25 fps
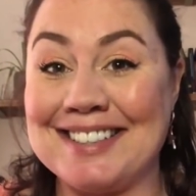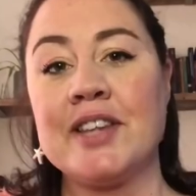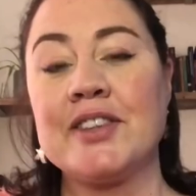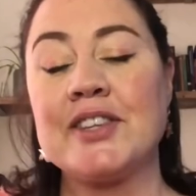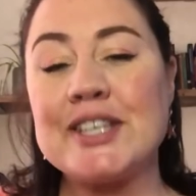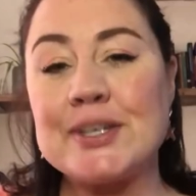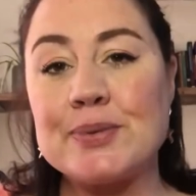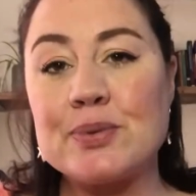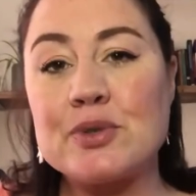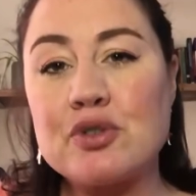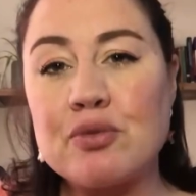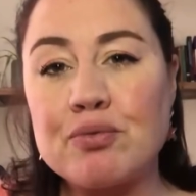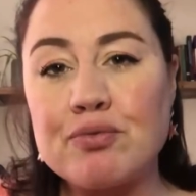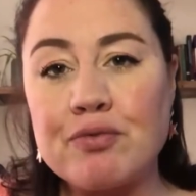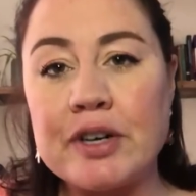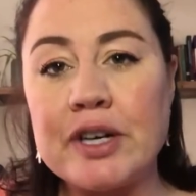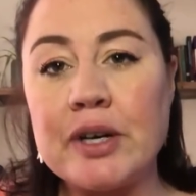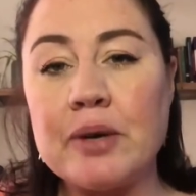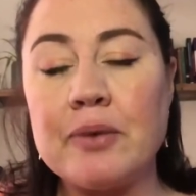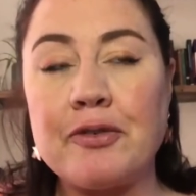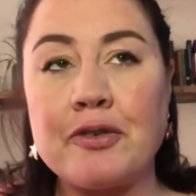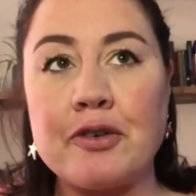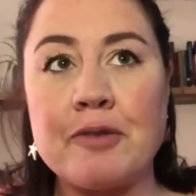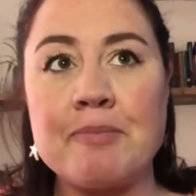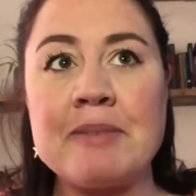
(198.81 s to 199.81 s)
This was a
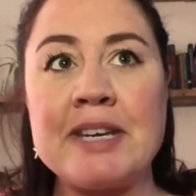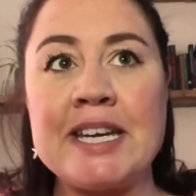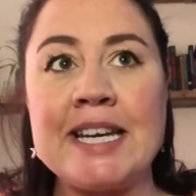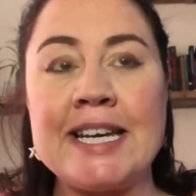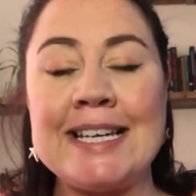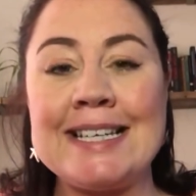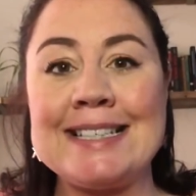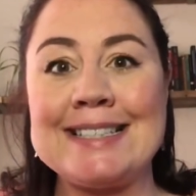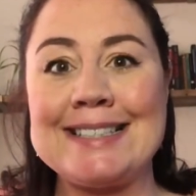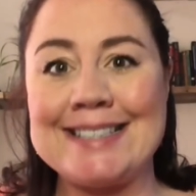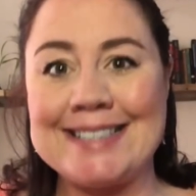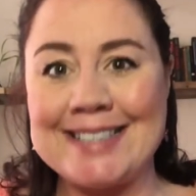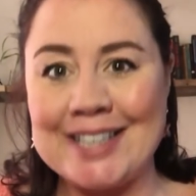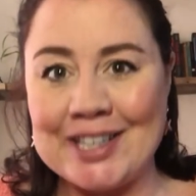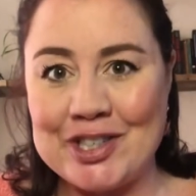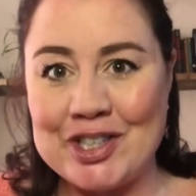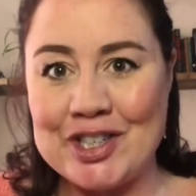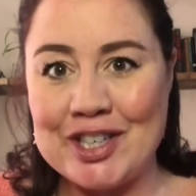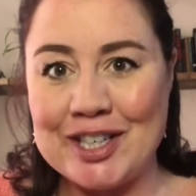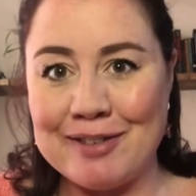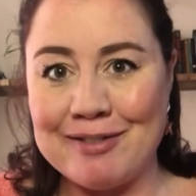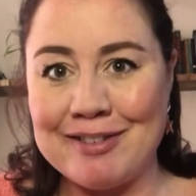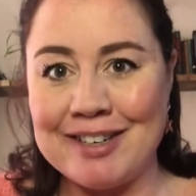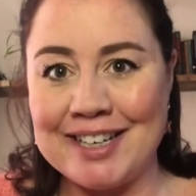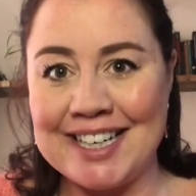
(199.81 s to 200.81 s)
real, for me, did
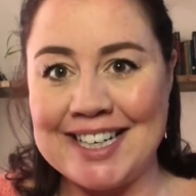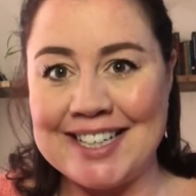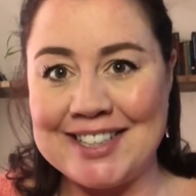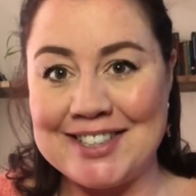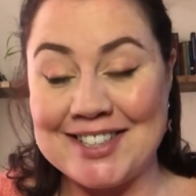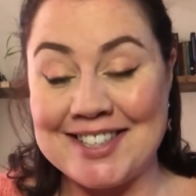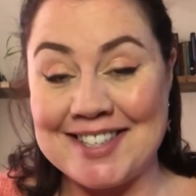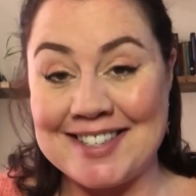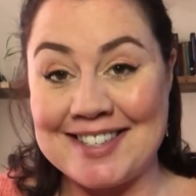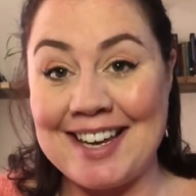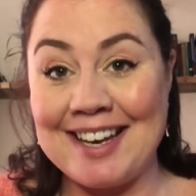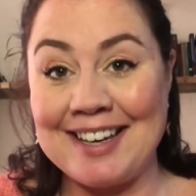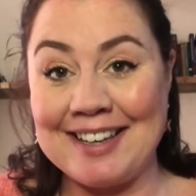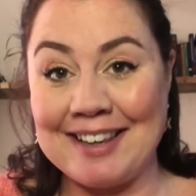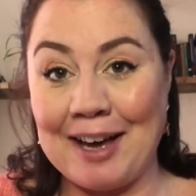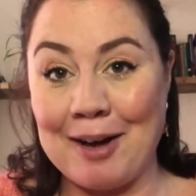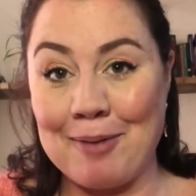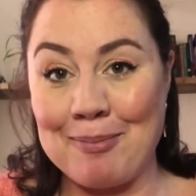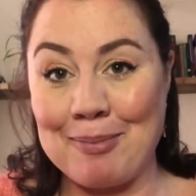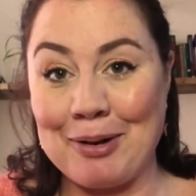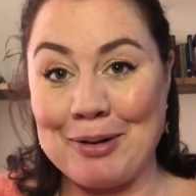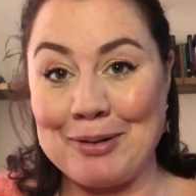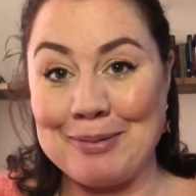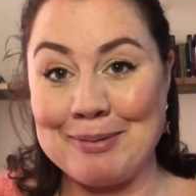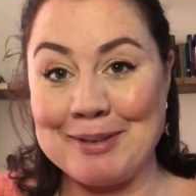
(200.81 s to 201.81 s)
she really just say
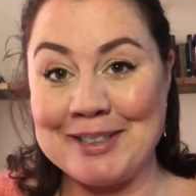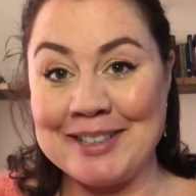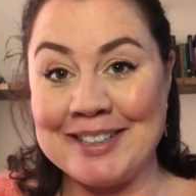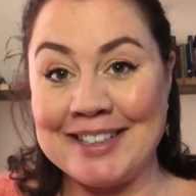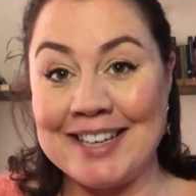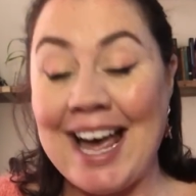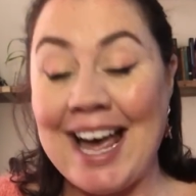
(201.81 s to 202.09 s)
that moment?